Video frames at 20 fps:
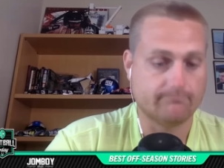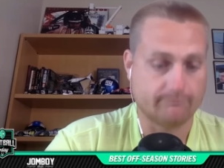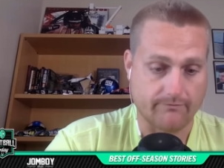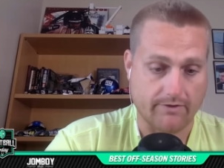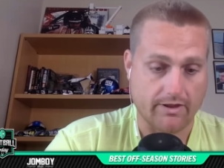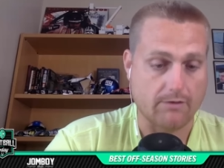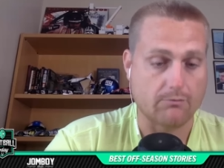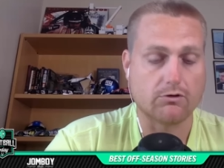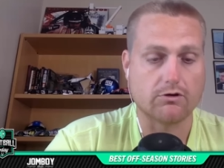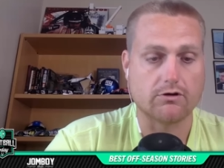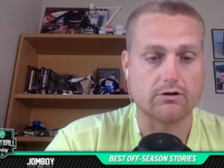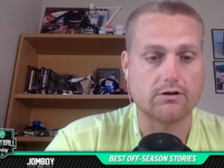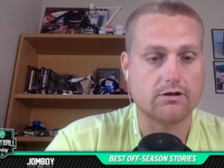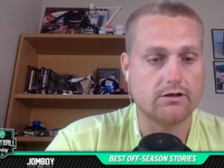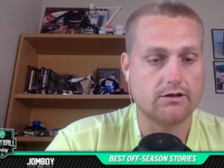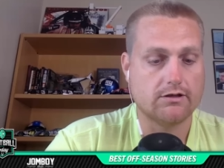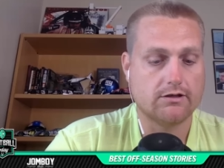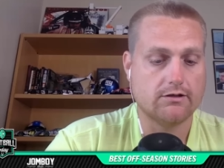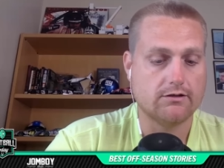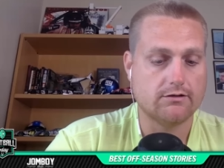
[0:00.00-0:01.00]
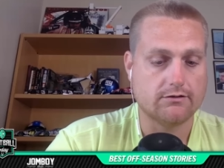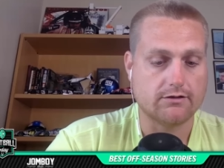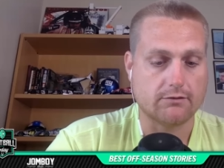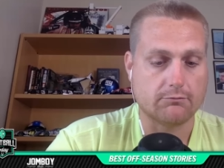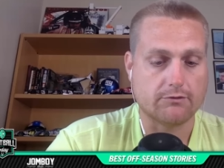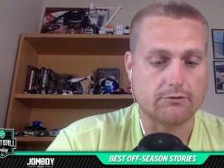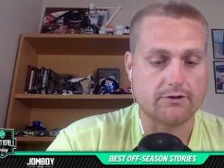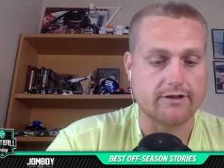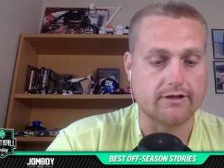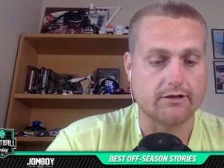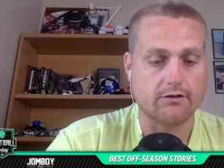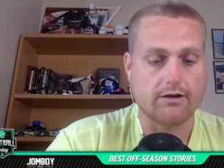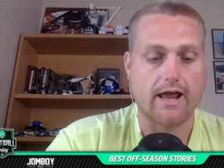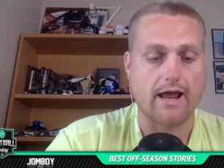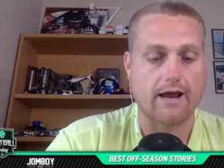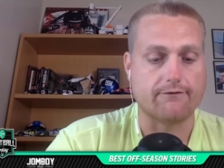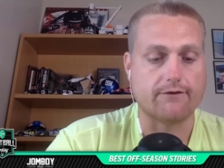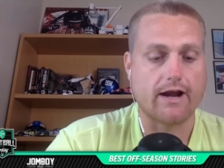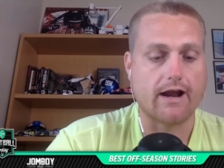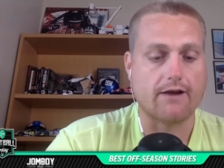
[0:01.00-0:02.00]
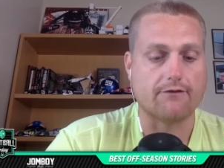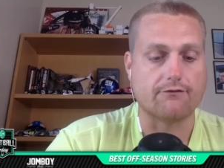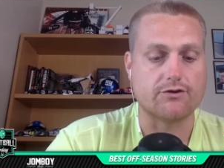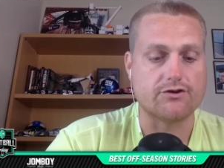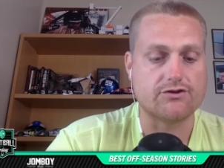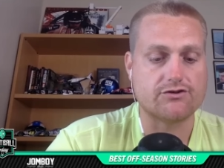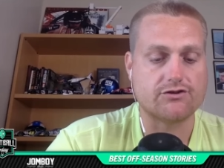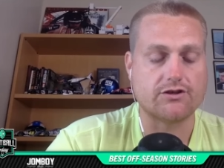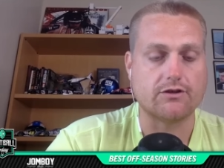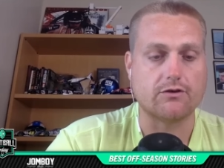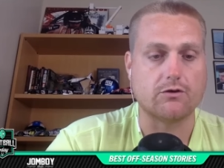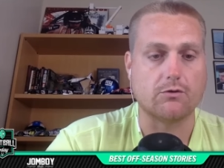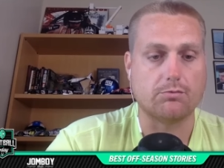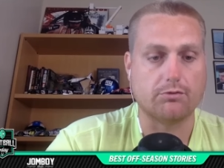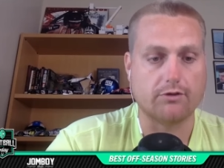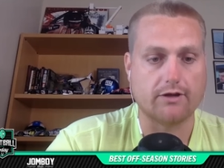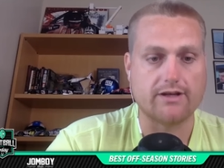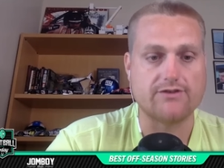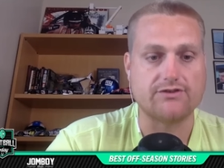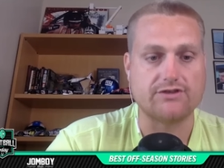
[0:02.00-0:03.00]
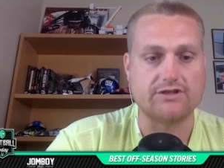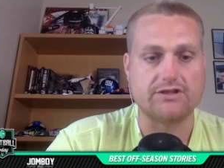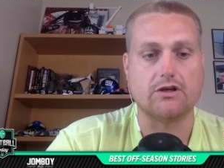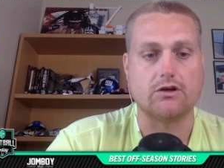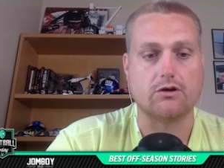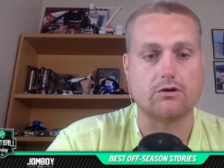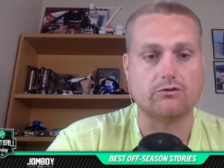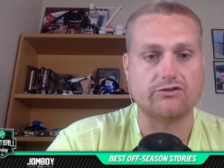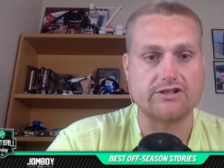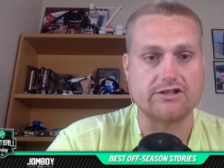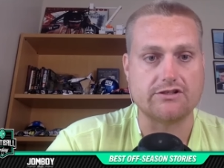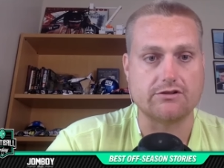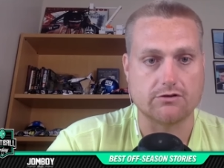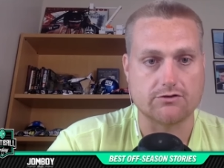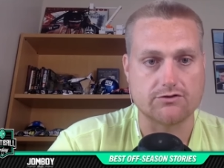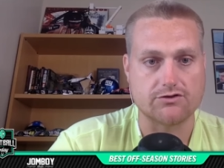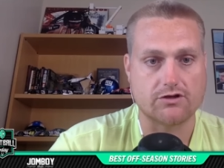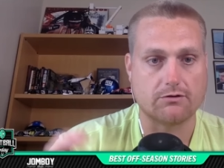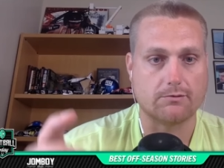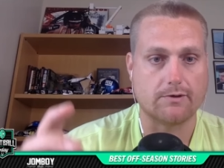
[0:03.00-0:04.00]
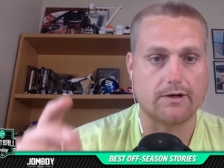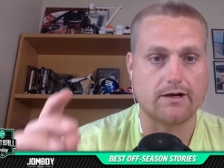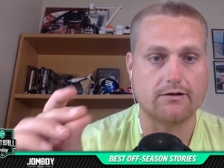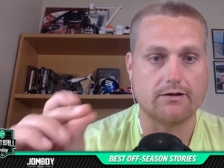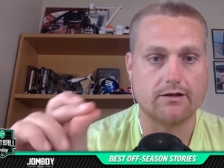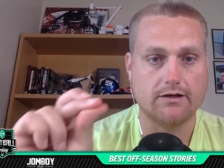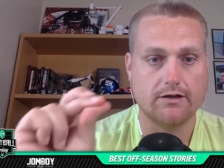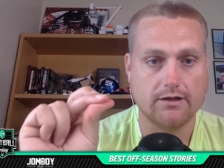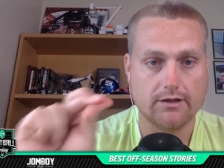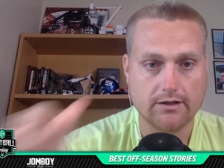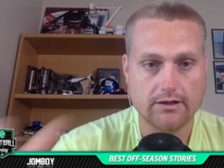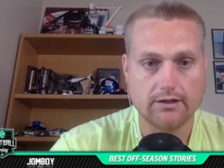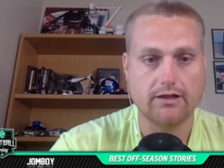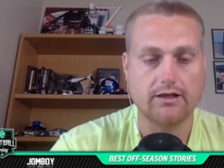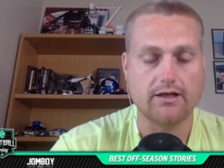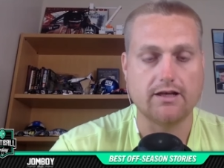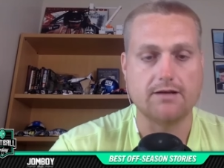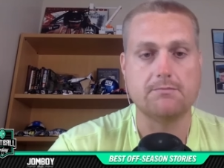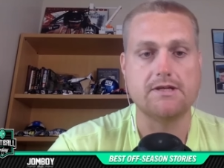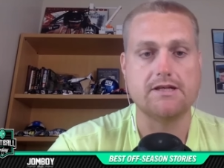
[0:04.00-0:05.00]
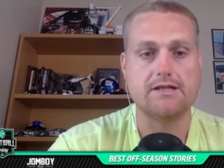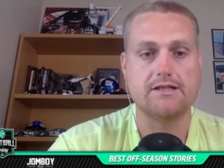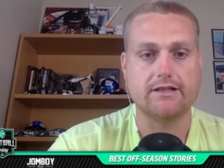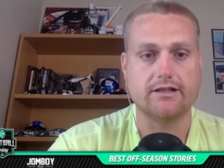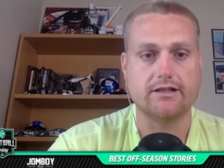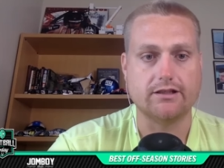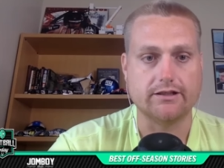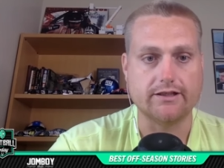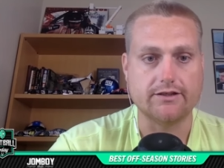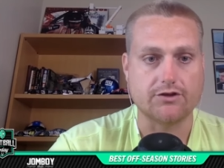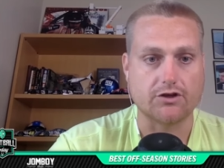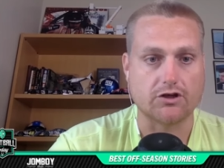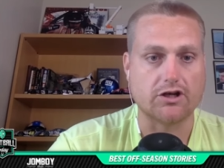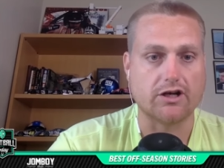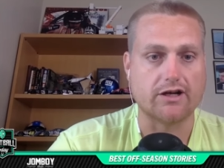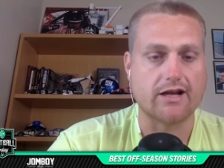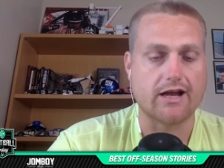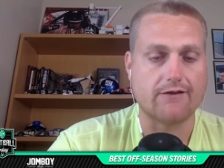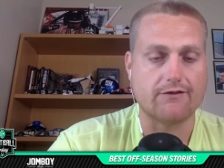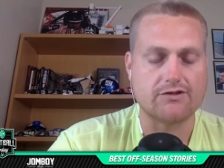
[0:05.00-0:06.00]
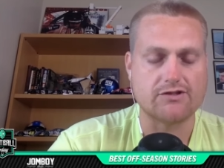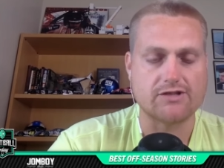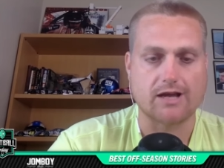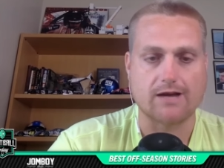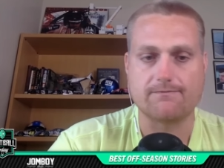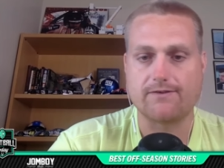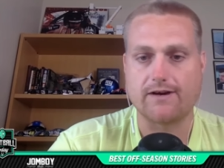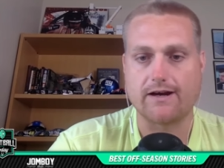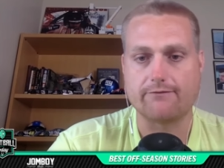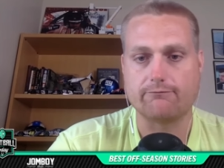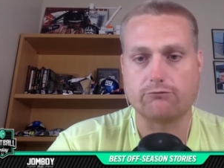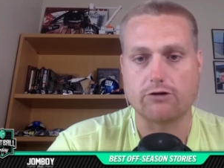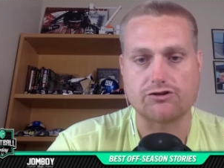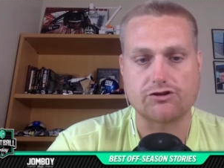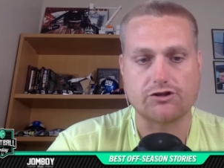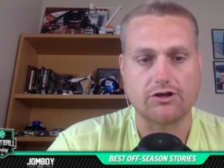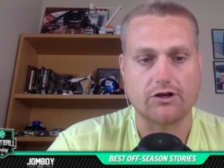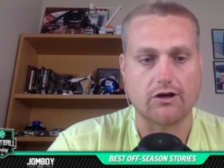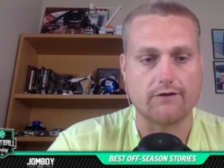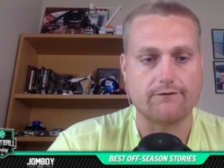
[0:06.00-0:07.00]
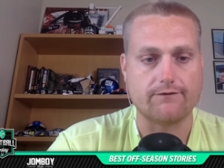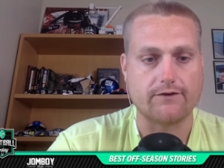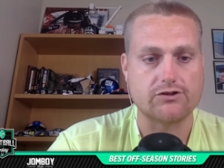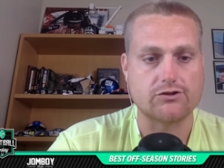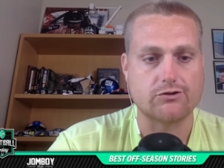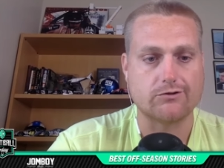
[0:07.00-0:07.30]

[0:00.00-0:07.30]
They were. We, you know, ev- every single place he goes, he turns it around immediately. They're going to have a top five rushing offense.